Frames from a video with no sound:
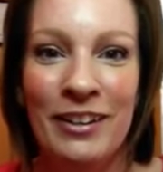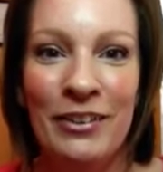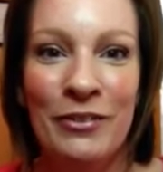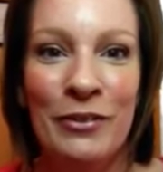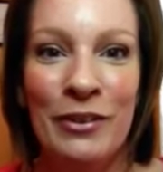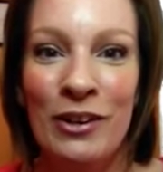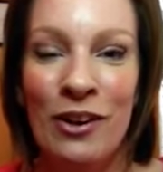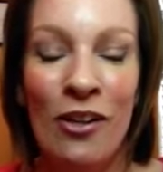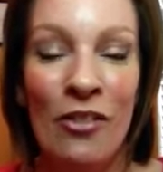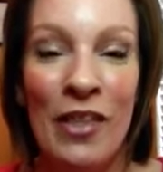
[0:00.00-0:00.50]

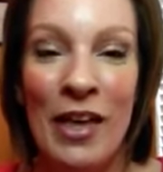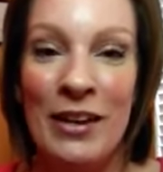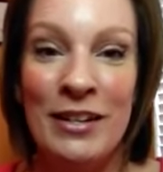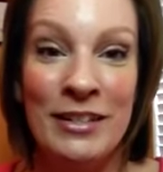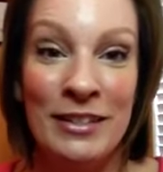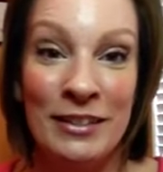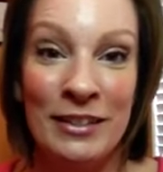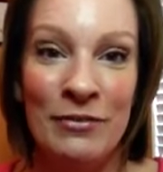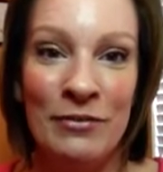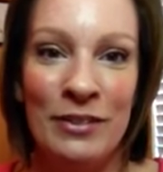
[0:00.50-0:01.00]
when all that
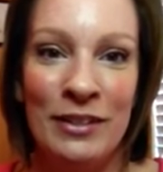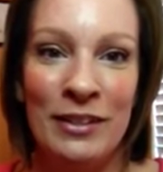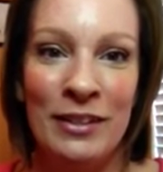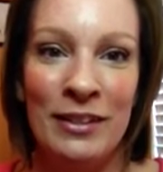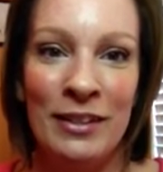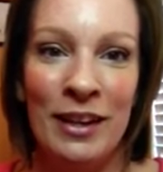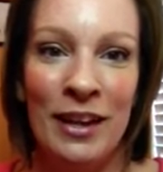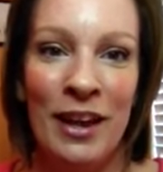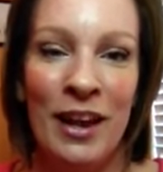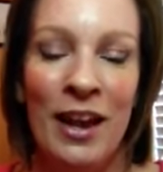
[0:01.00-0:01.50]
is lifted?
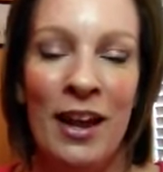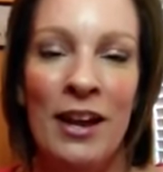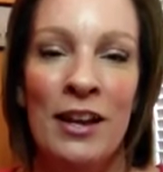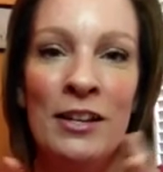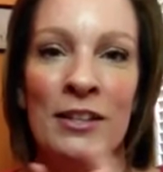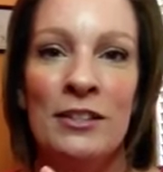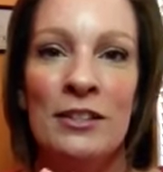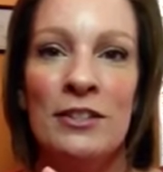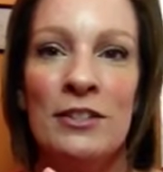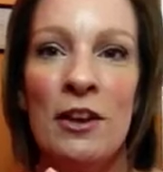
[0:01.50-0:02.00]

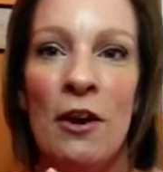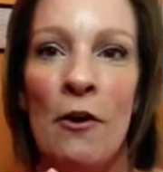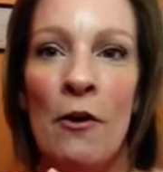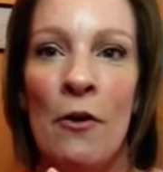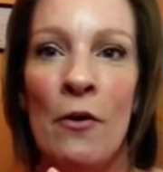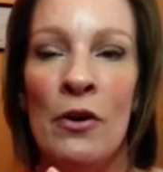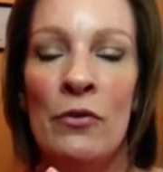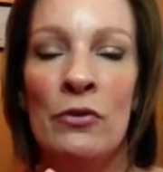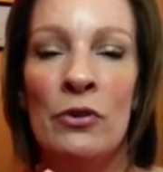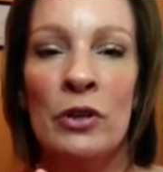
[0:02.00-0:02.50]

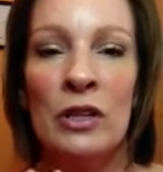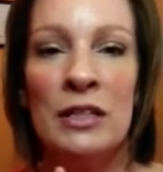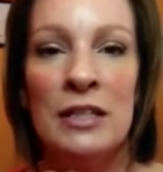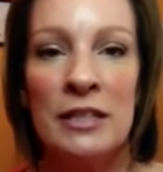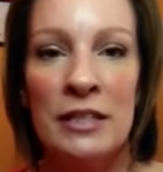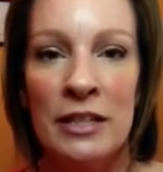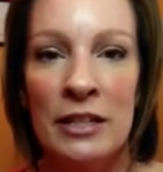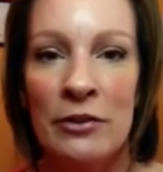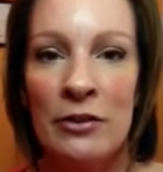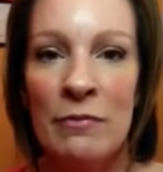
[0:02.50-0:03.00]
So if you're
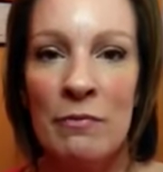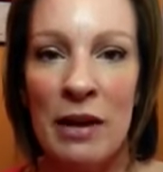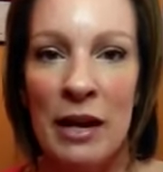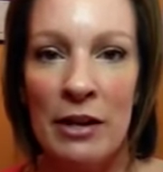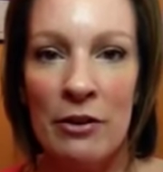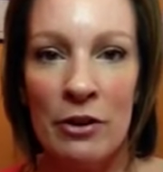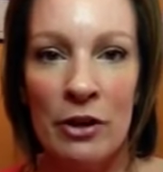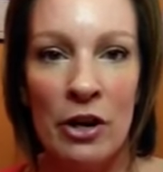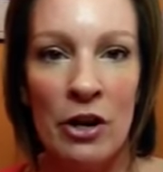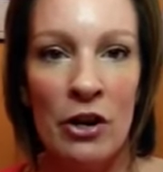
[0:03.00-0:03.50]
considering
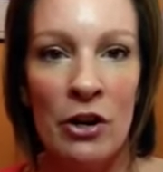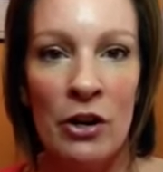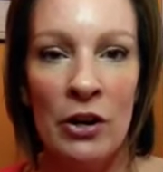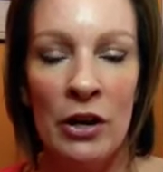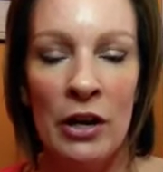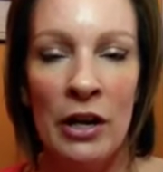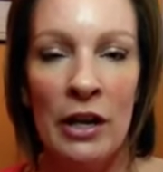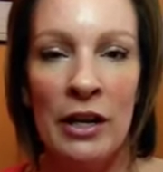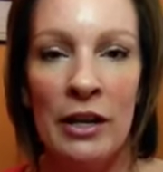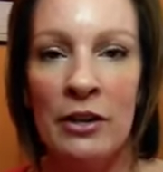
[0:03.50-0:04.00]

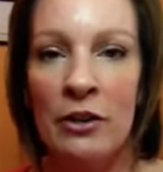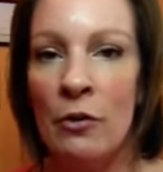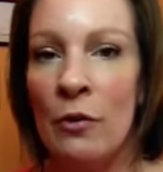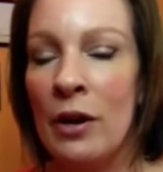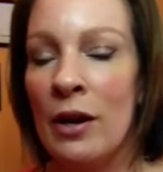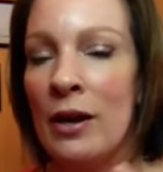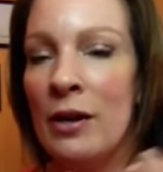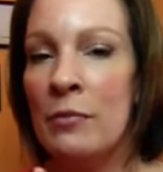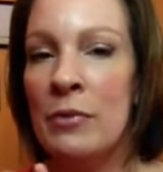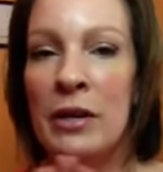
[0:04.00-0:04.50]
microcurrent, you know,
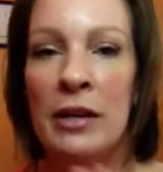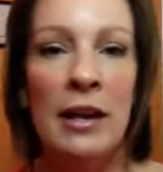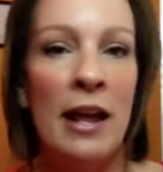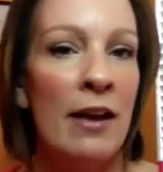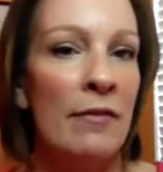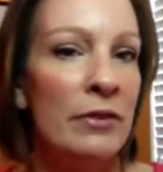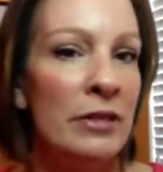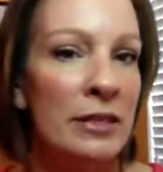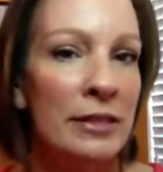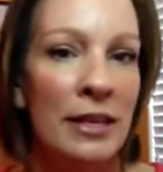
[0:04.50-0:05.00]
come in,
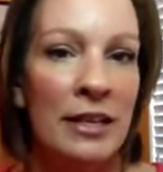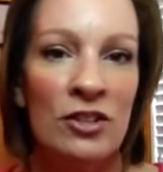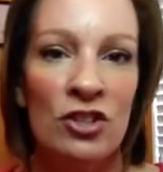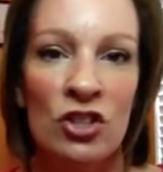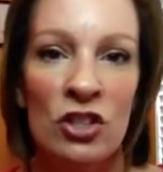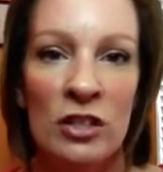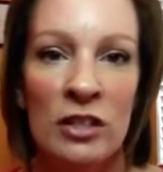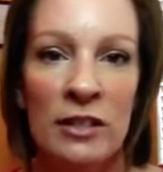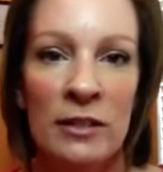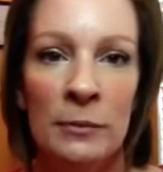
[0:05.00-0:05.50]
have a
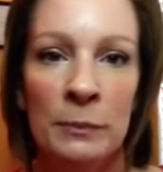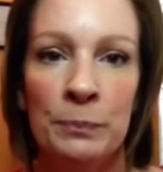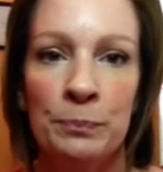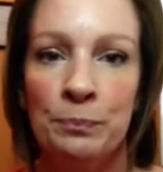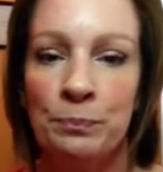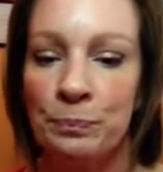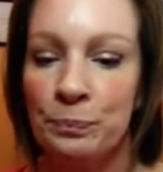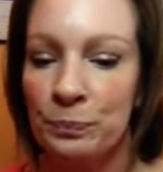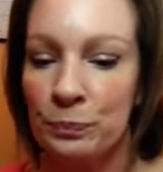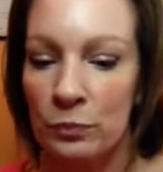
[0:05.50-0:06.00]
session.
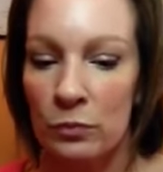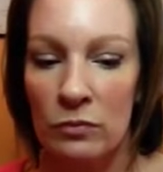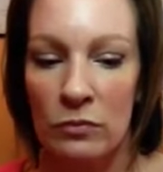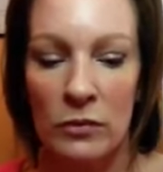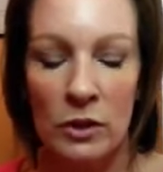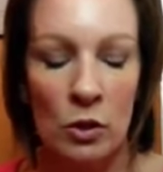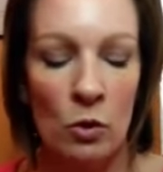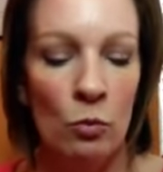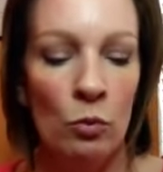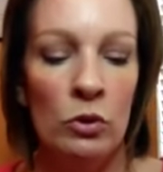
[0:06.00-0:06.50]

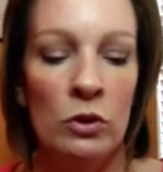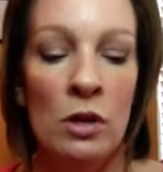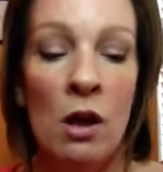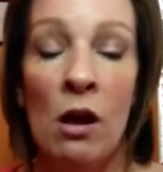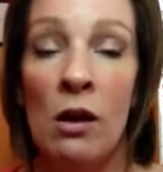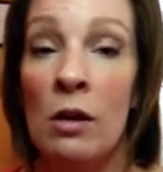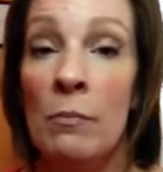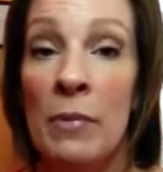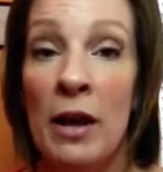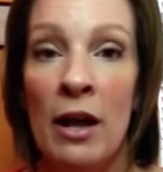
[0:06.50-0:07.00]
We'll
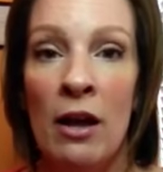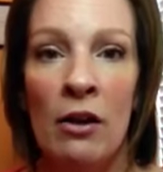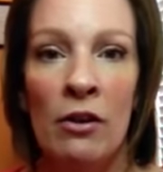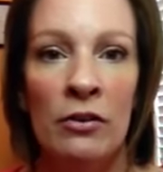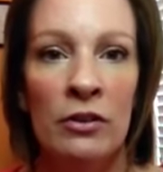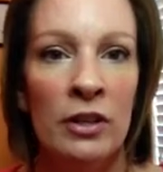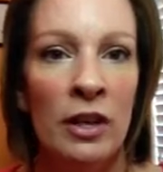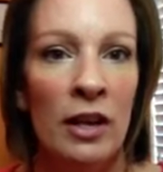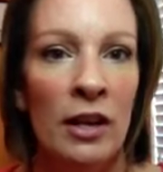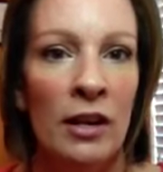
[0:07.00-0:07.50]
talk
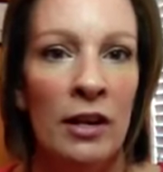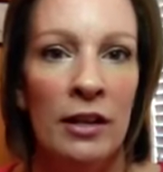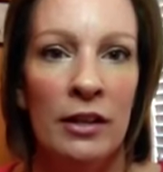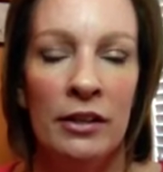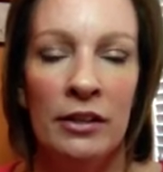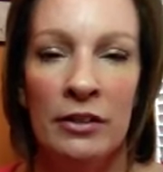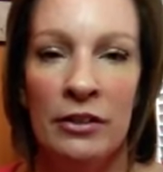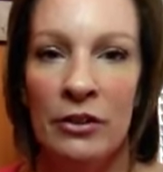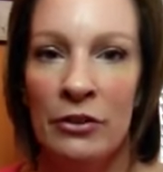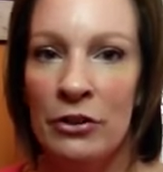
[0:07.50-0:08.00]
about,
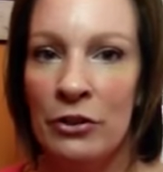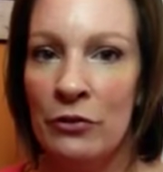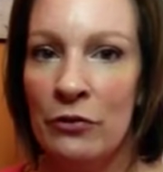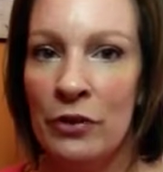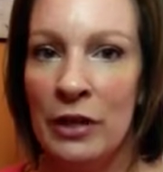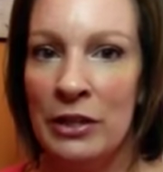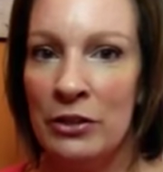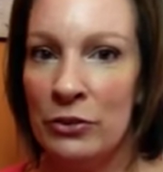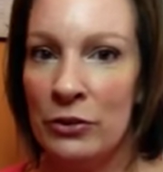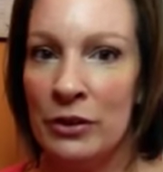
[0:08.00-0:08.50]
you know, your
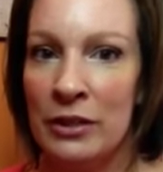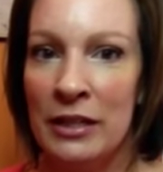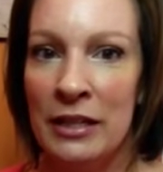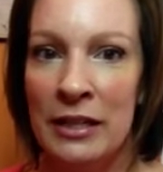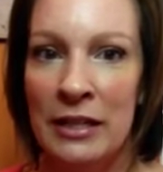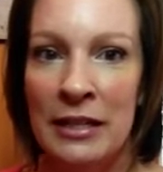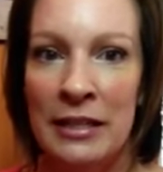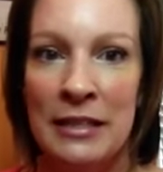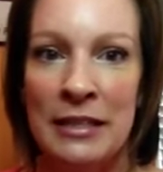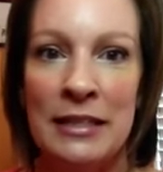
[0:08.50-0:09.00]
facial
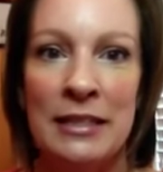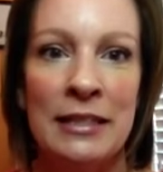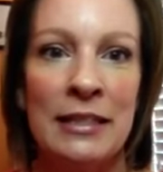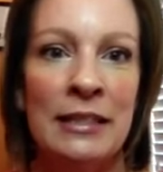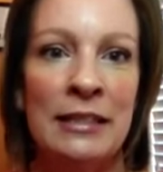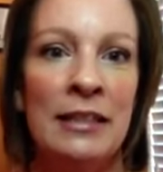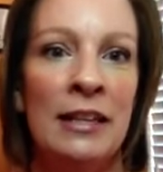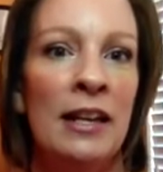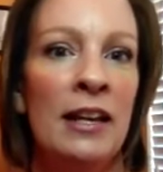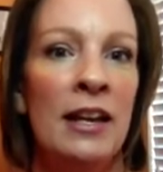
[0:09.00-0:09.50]
tics
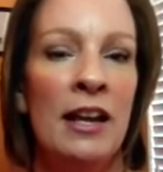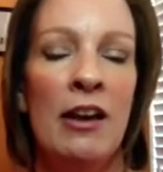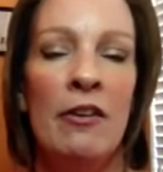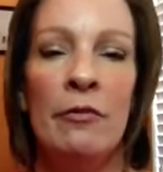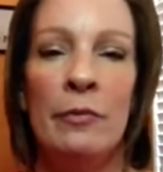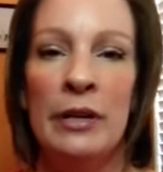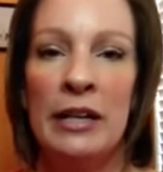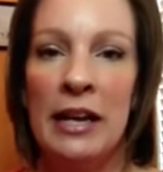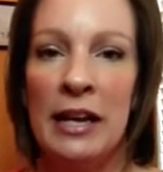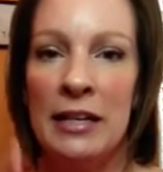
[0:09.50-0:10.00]
and
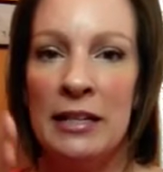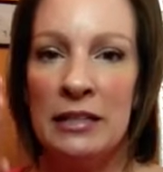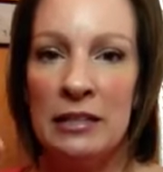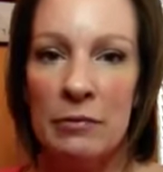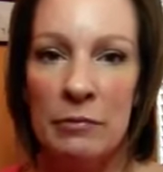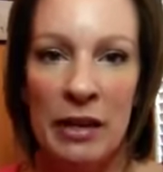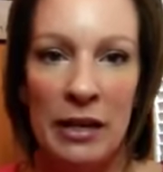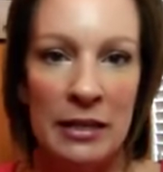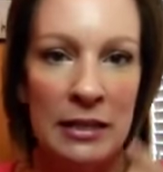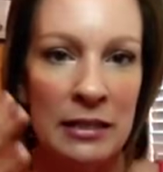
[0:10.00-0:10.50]
everybody has
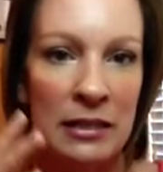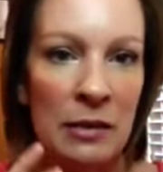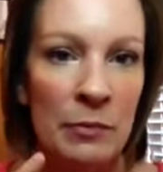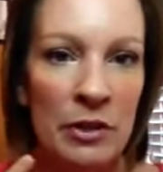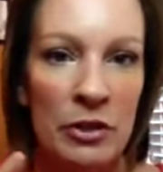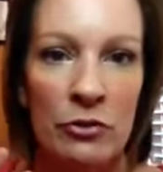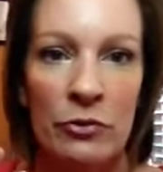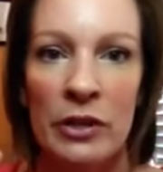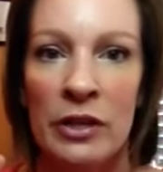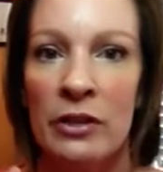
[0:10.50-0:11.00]
some
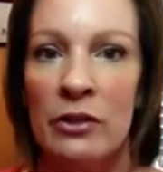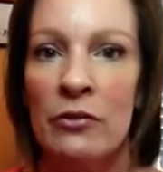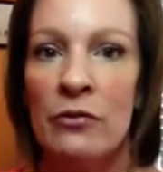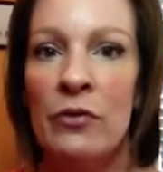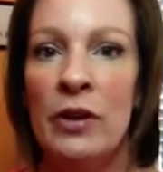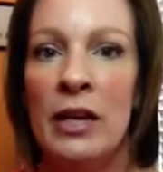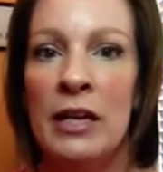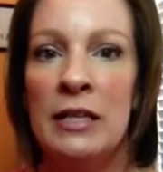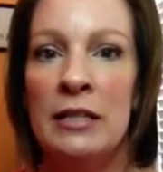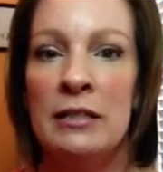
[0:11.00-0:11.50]
asymmetry in their
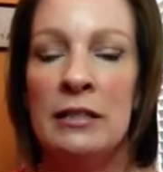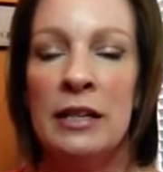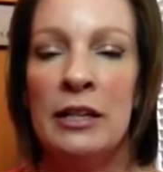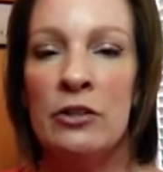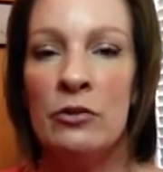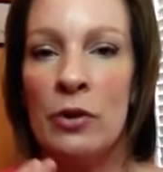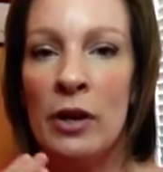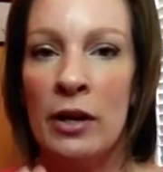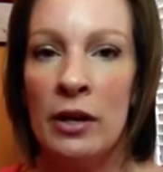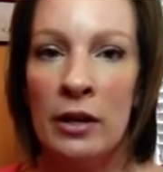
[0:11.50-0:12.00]
face and I
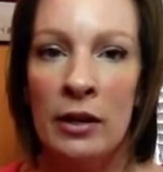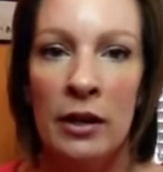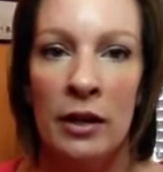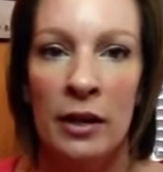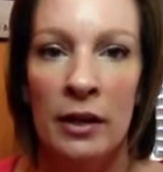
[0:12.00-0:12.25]
try to